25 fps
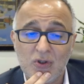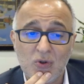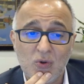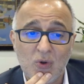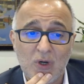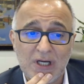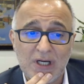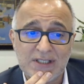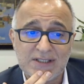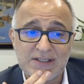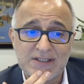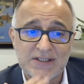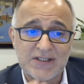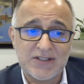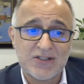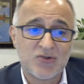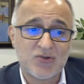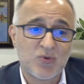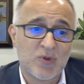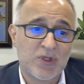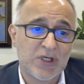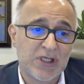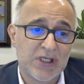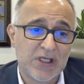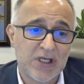
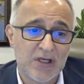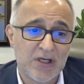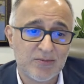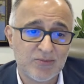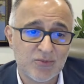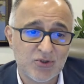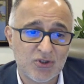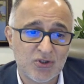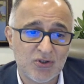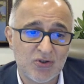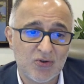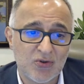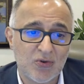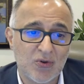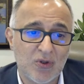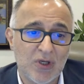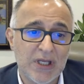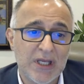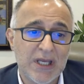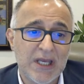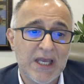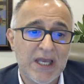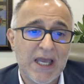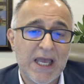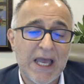nuances when it comes to
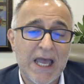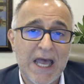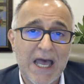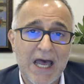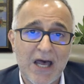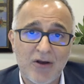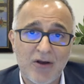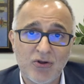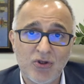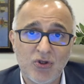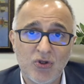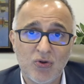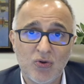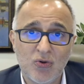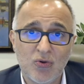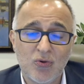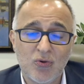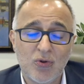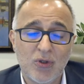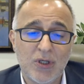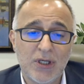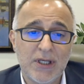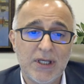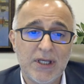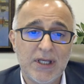how
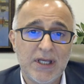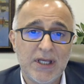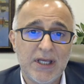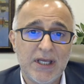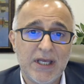you